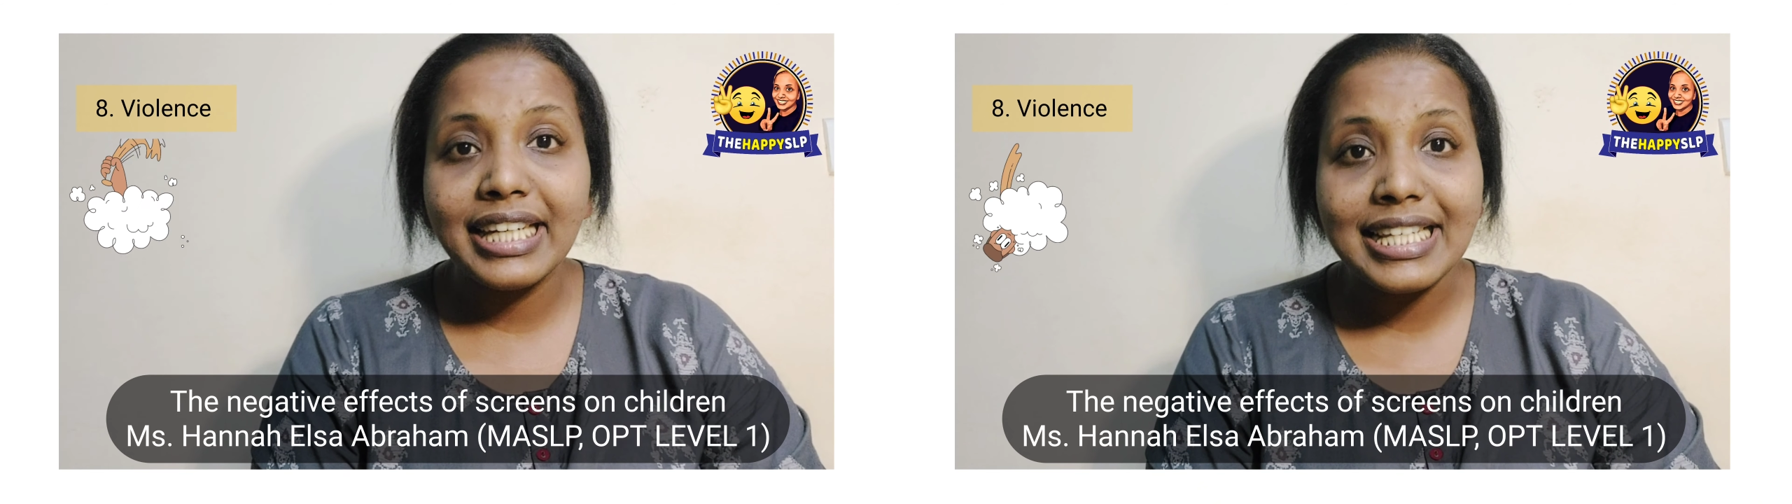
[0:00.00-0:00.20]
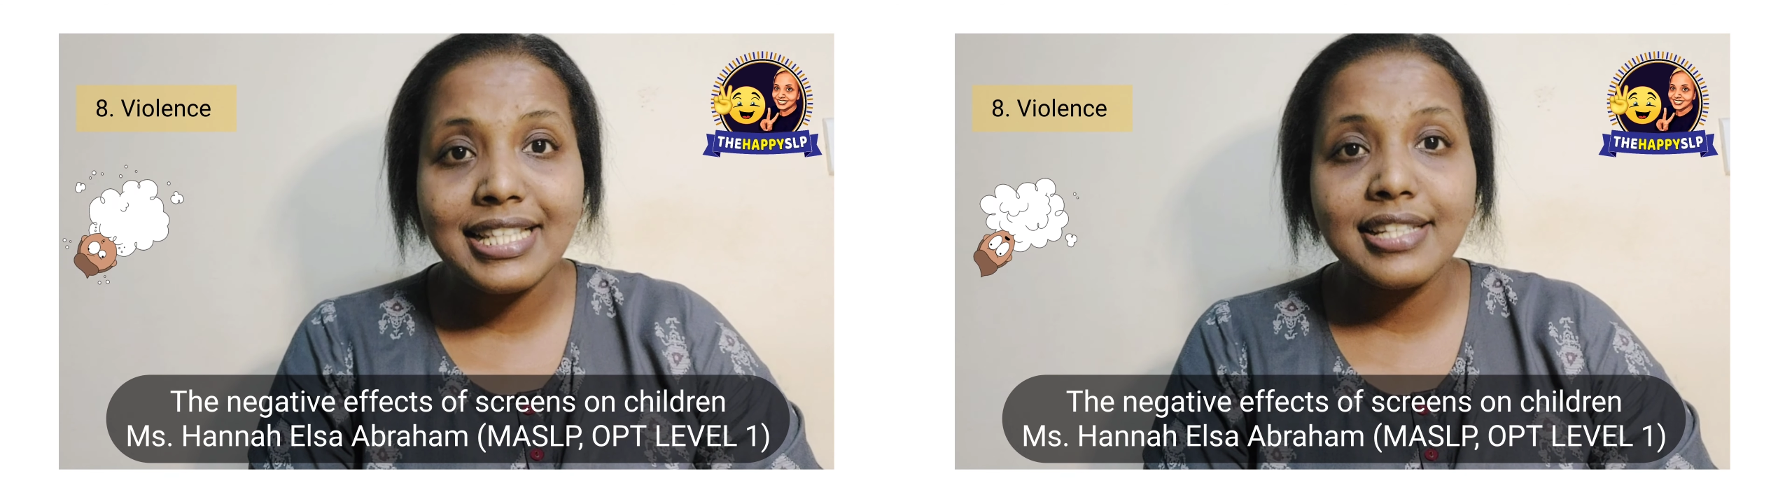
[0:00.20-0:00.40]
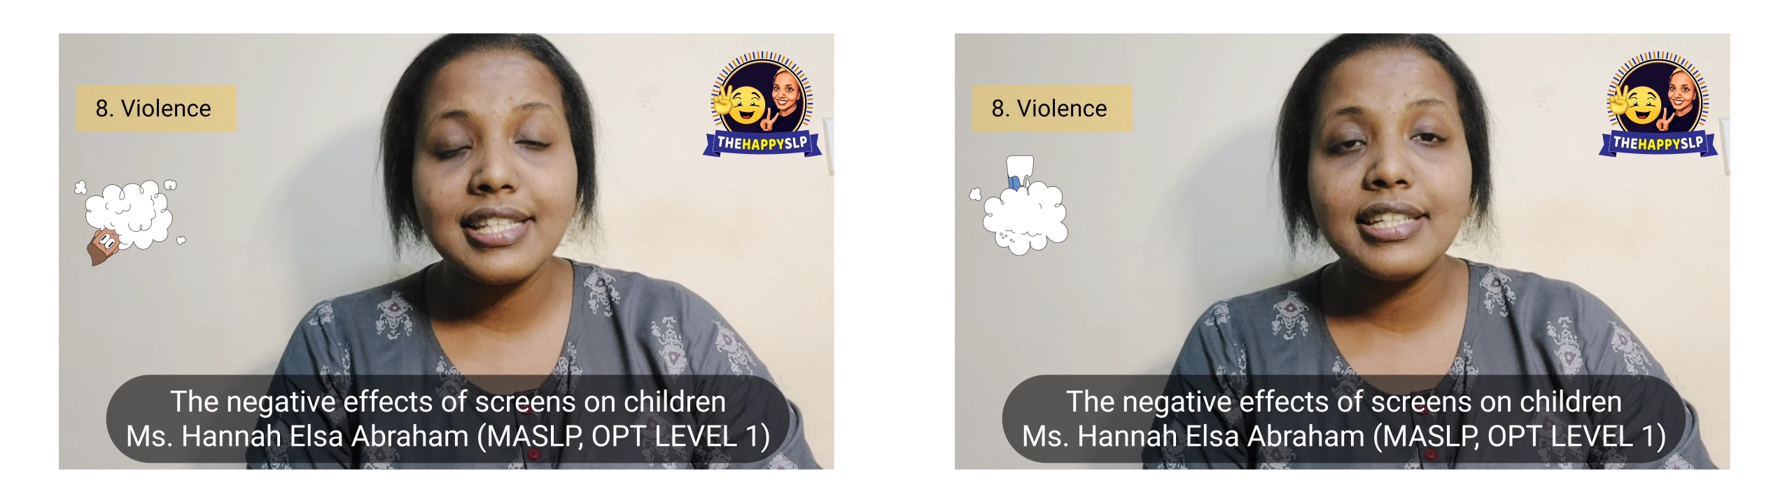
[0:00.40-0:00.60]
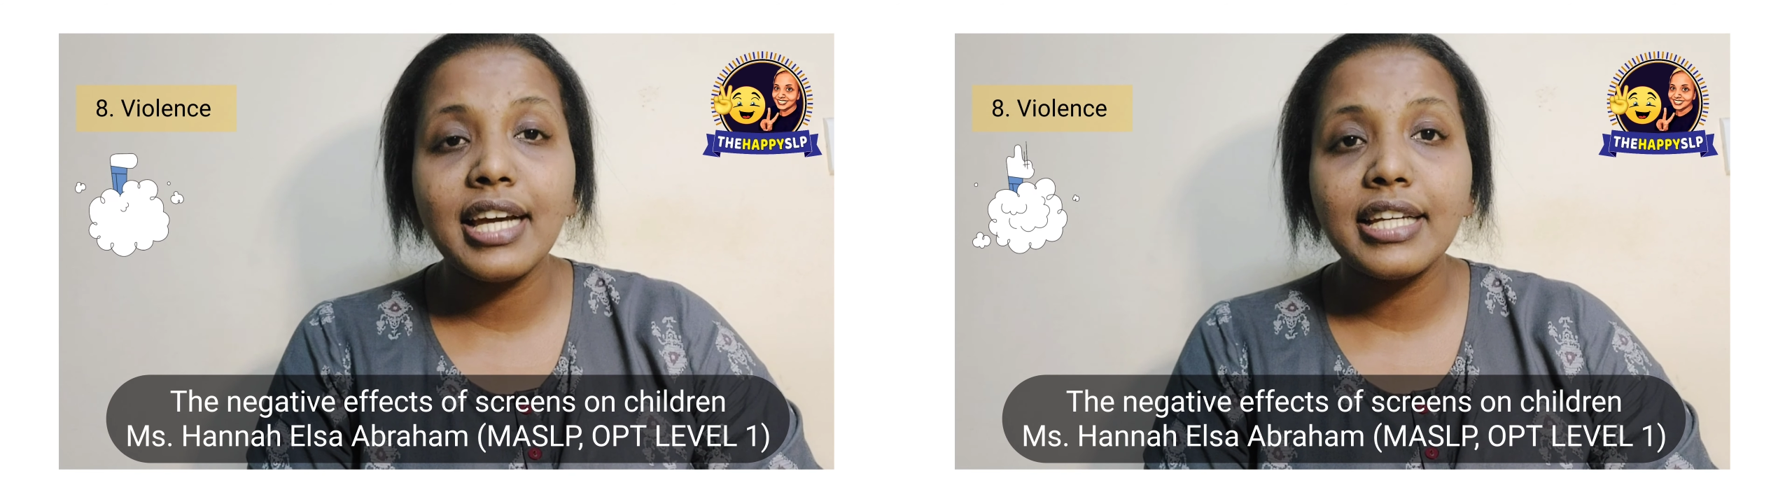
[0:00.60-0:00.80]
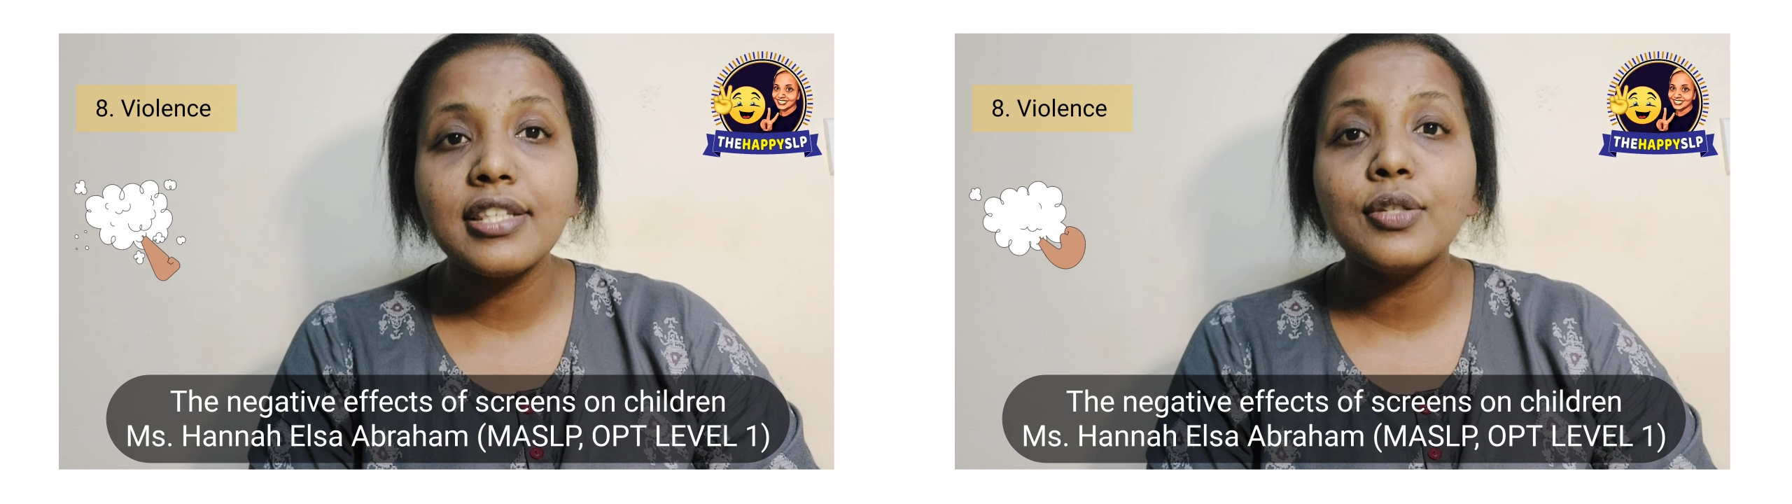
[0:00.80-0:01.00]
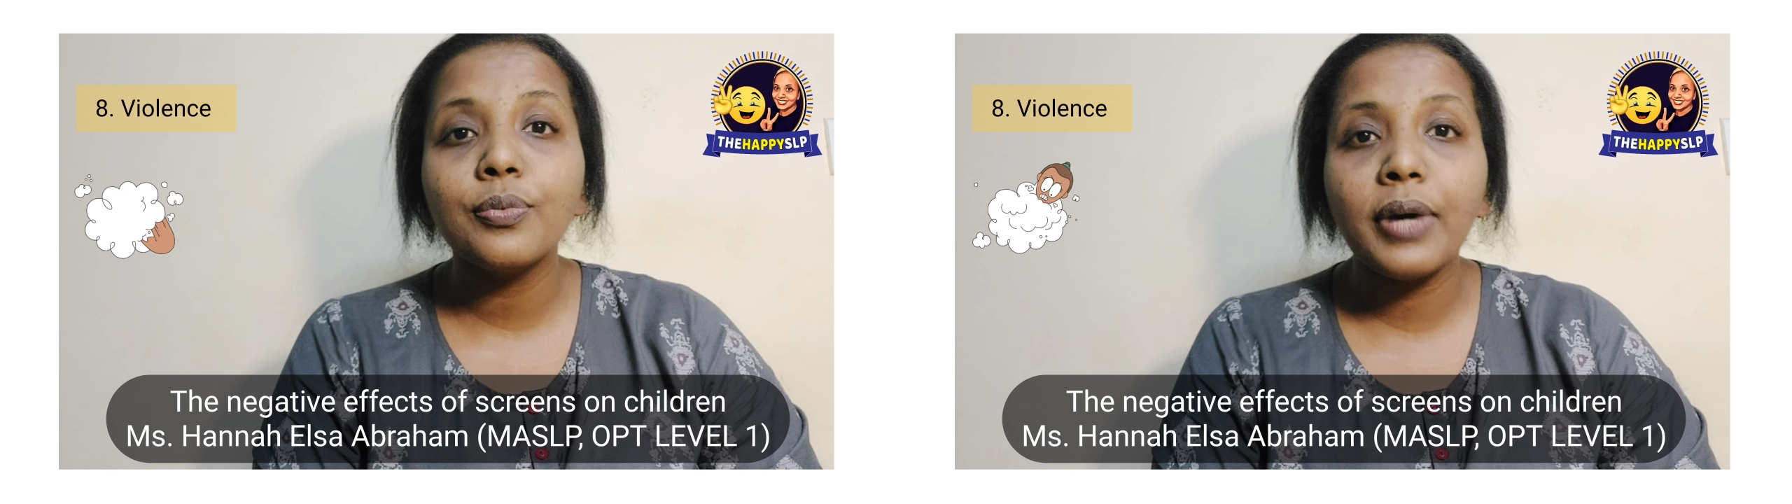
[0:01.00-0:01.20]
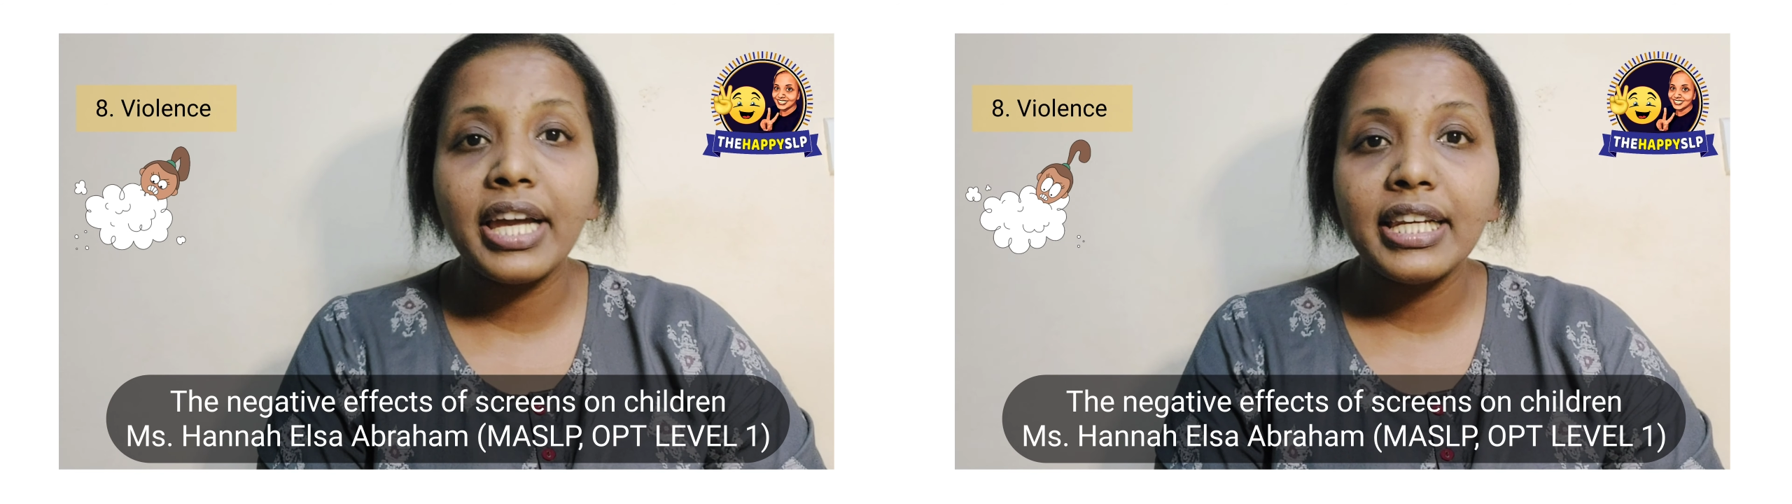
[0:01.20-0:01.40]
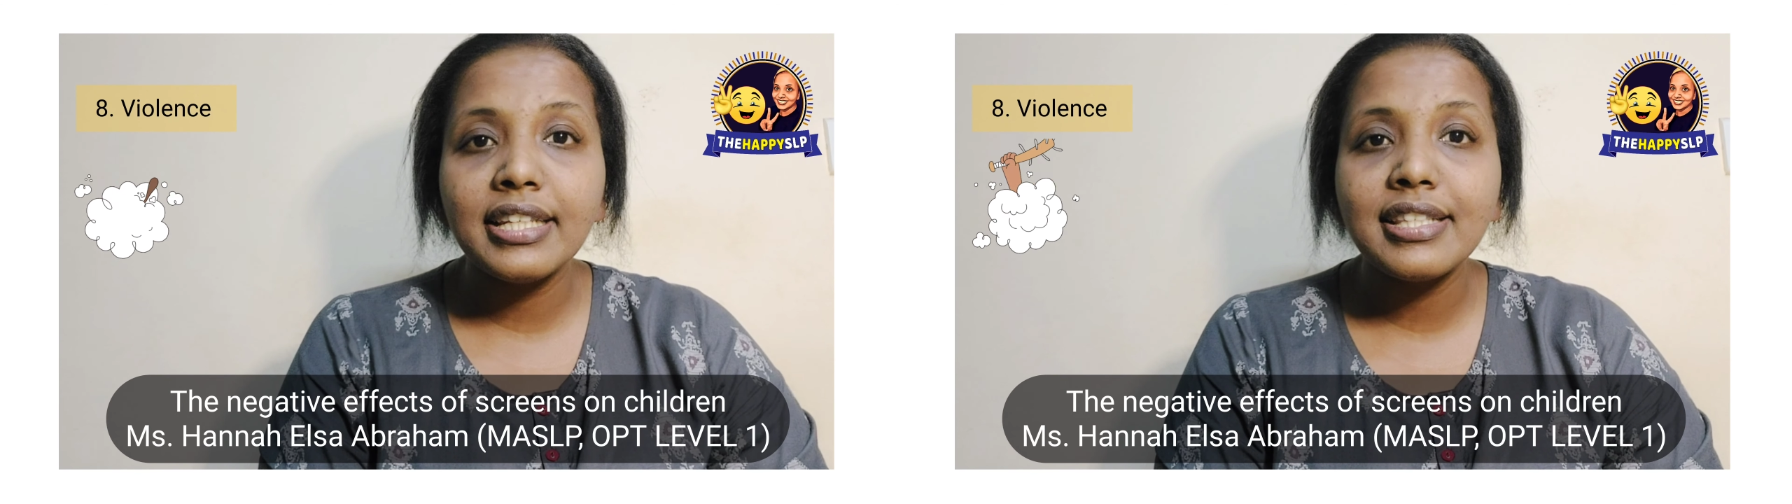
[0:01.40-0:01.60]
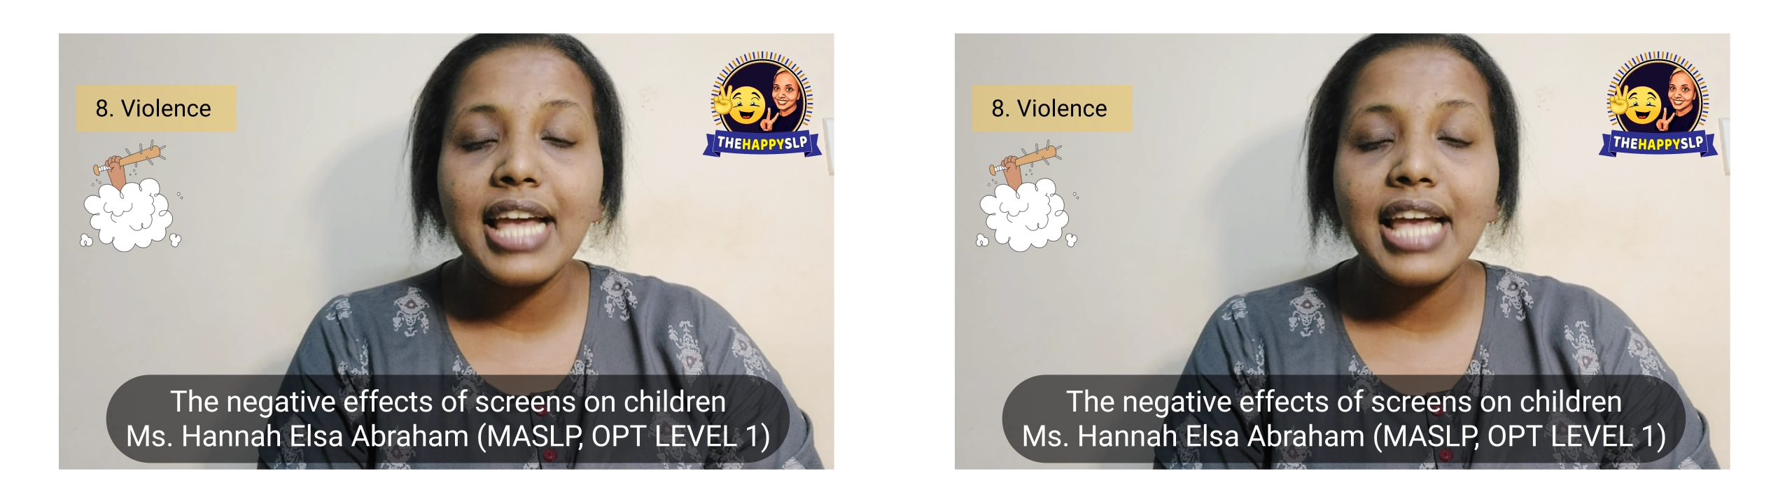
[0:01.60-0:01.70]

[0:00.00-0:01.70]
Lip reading: desensitized to violence